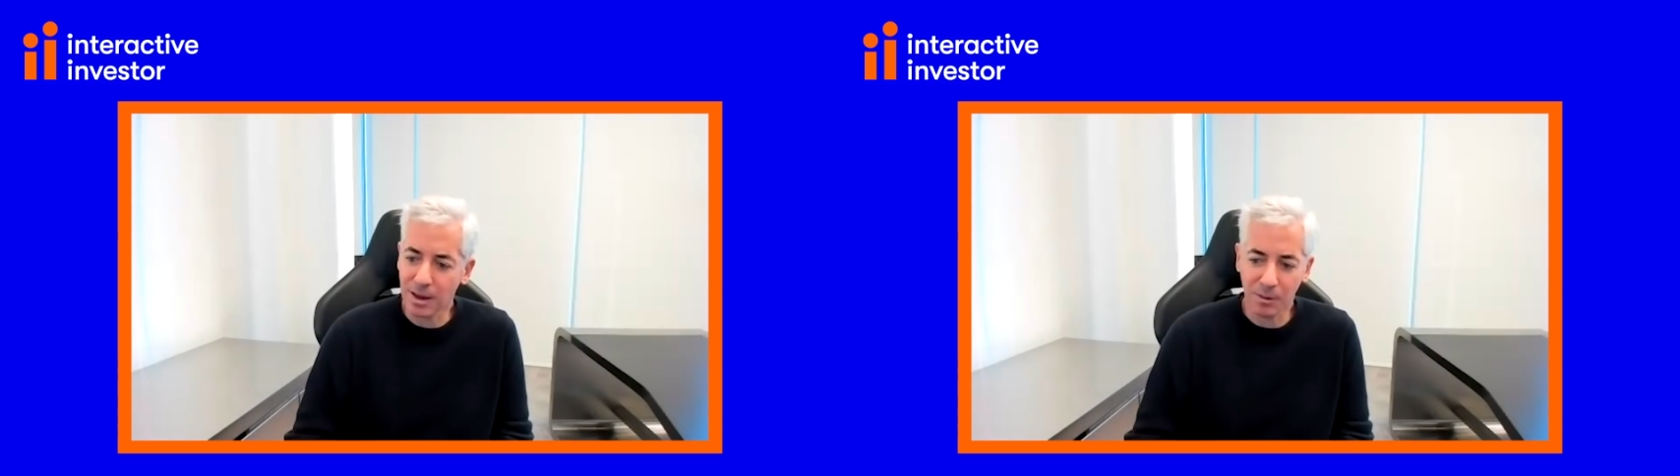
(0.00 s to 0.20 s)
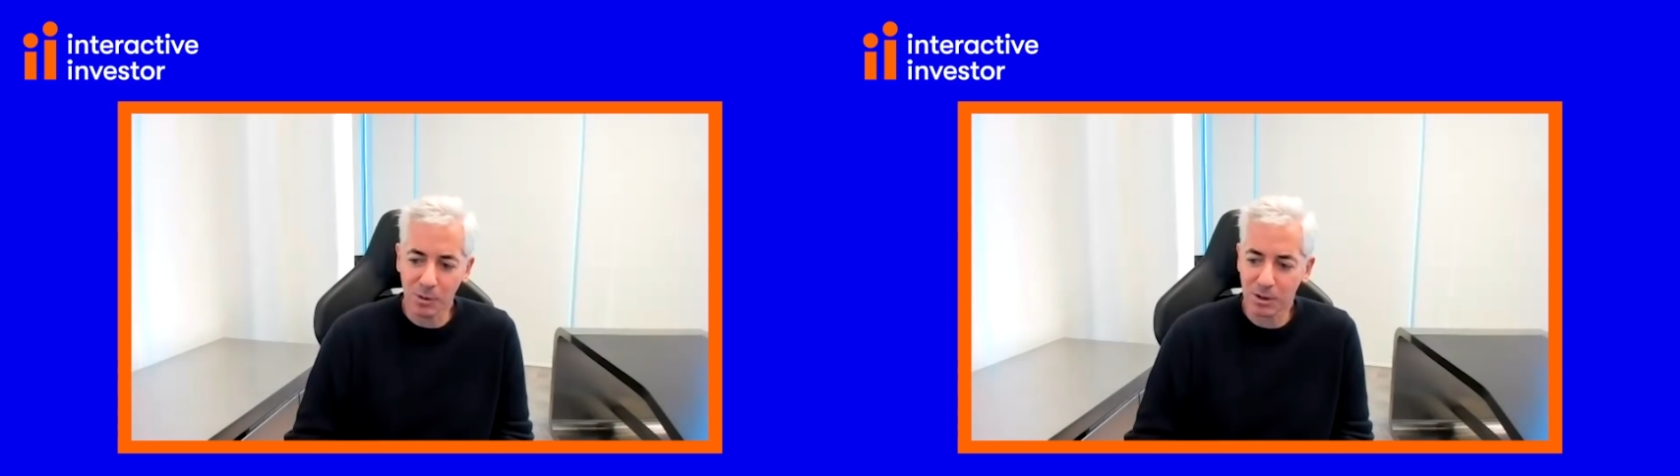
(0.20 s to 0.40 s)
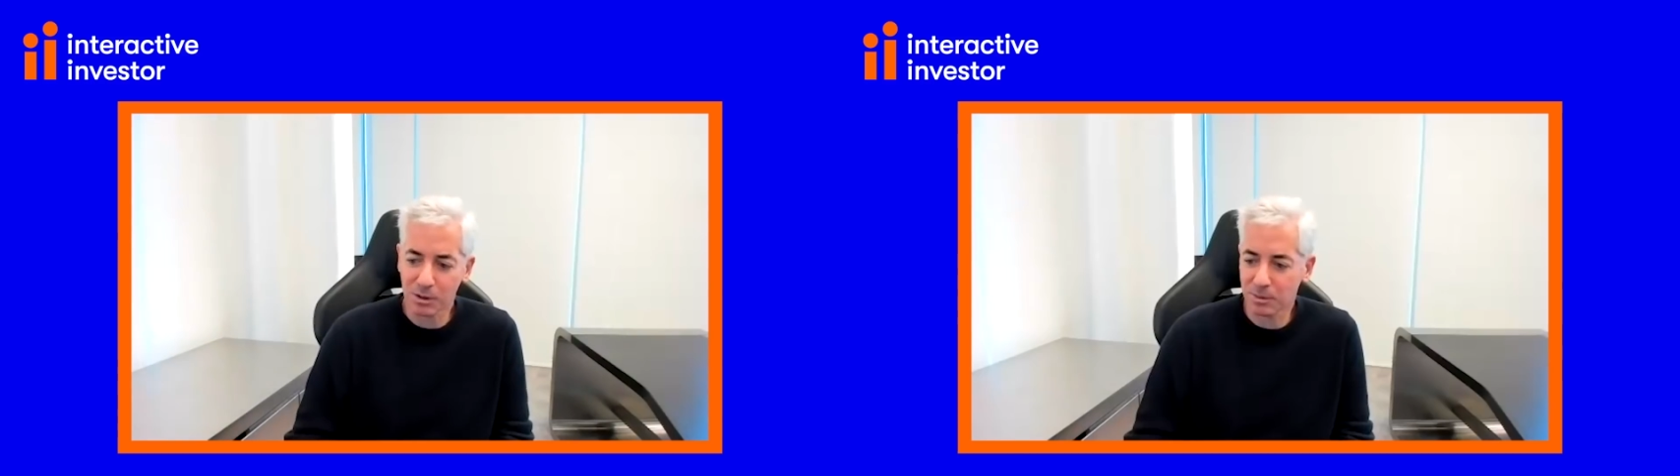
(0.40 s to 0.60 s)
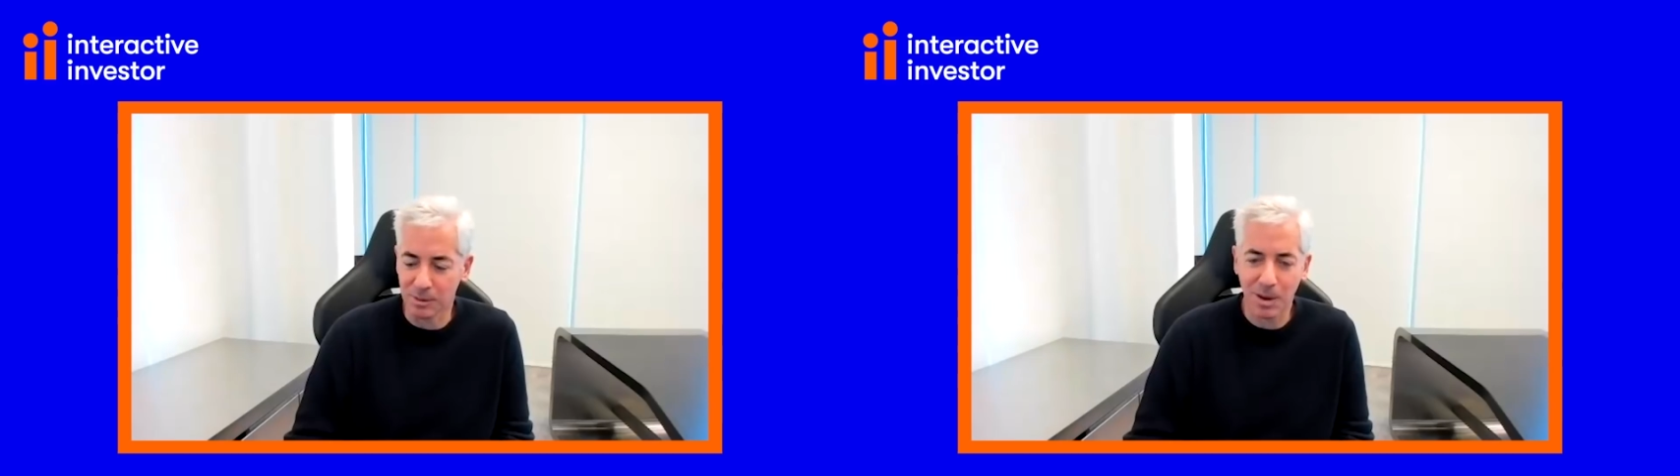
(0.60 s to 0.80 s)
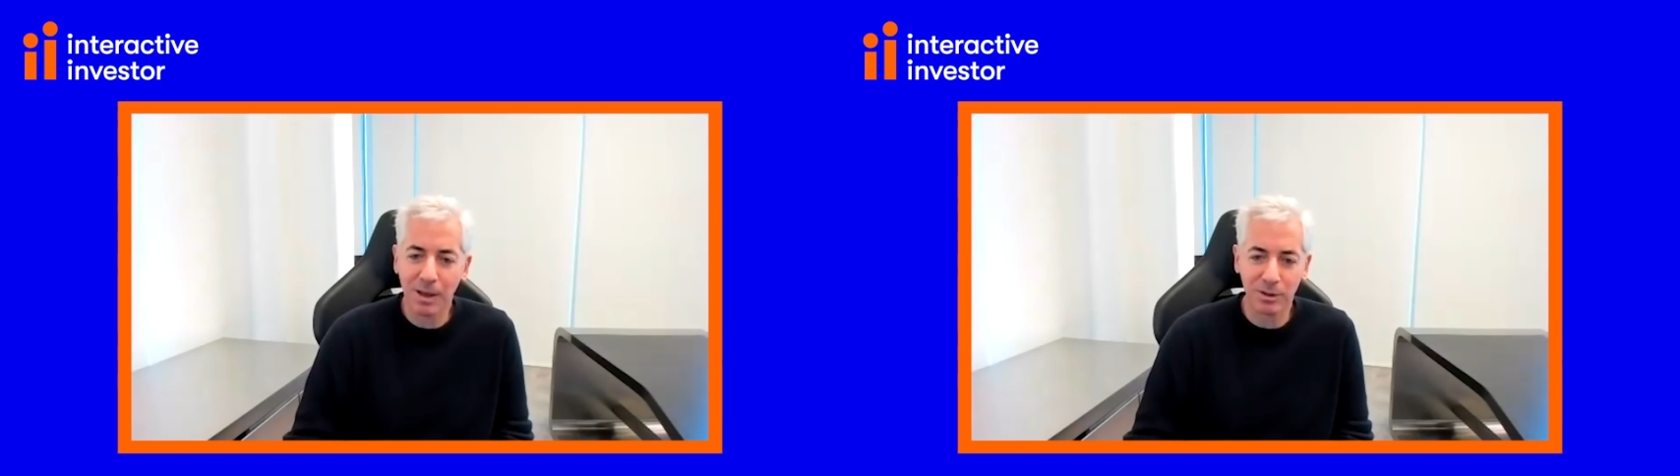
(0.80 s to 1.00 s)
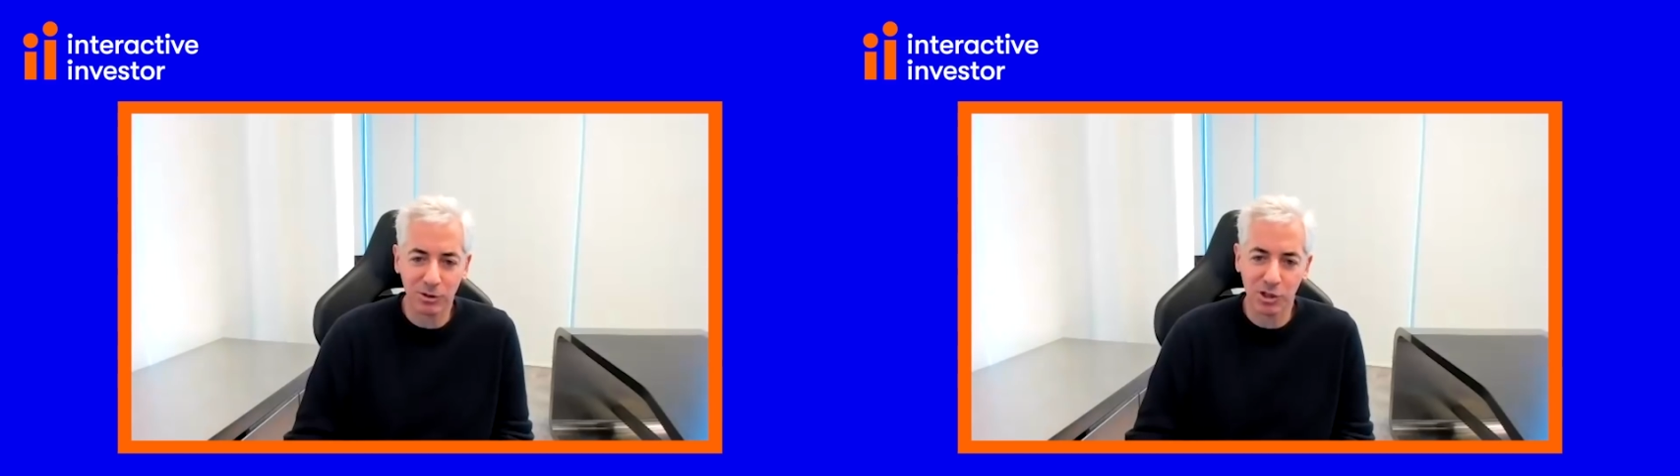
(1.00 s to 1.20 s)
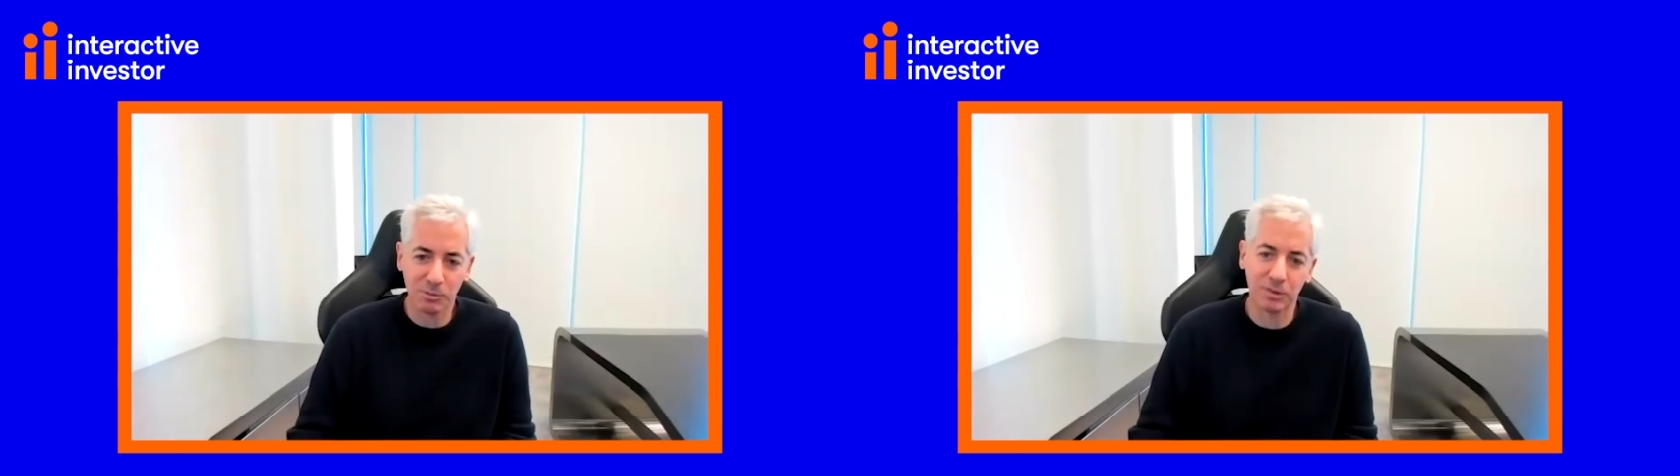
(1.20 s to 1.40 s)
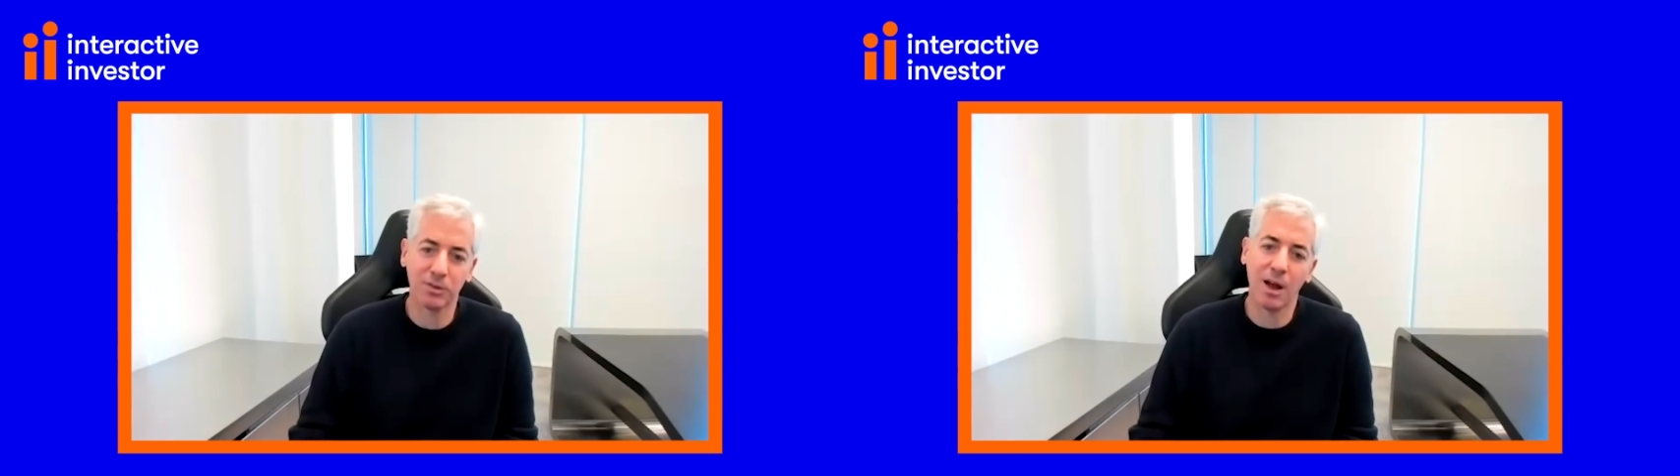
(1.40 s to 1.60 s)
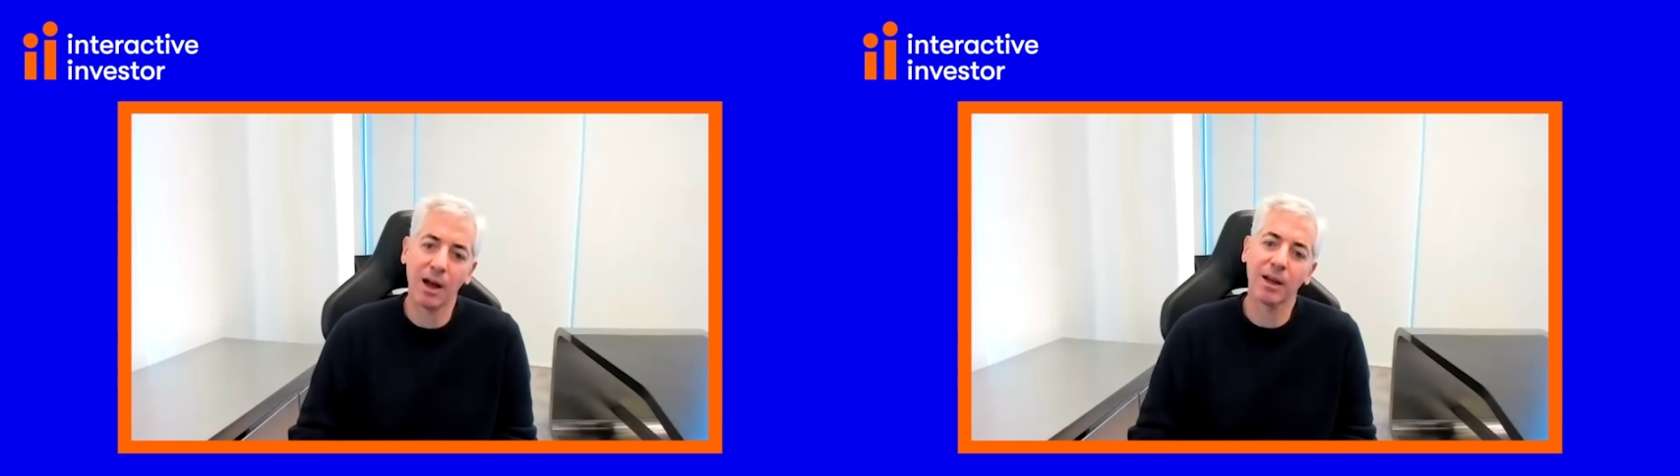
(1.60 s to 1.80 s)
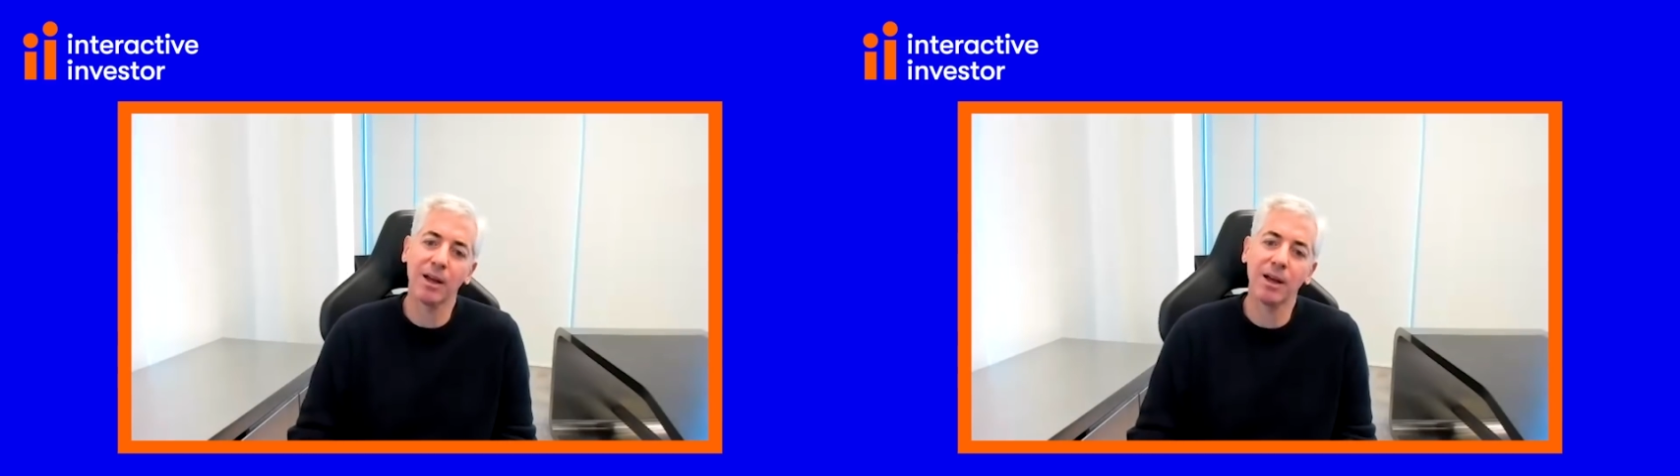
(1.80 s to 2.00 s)
and we are about the cheapest
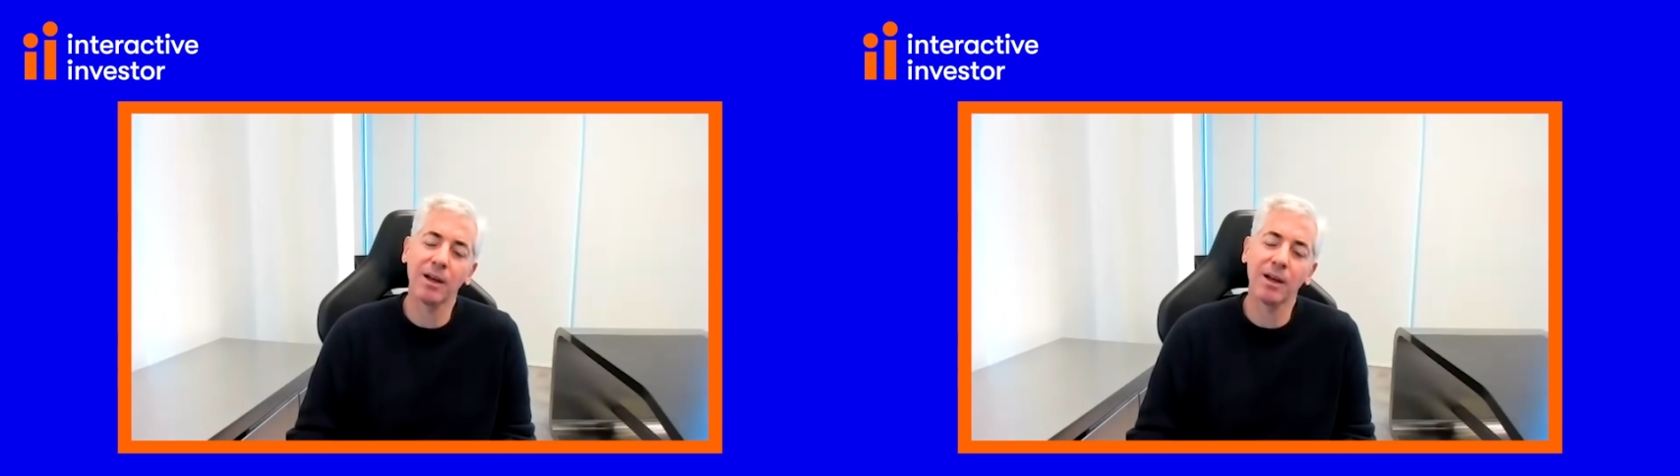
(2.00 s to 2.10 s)
stock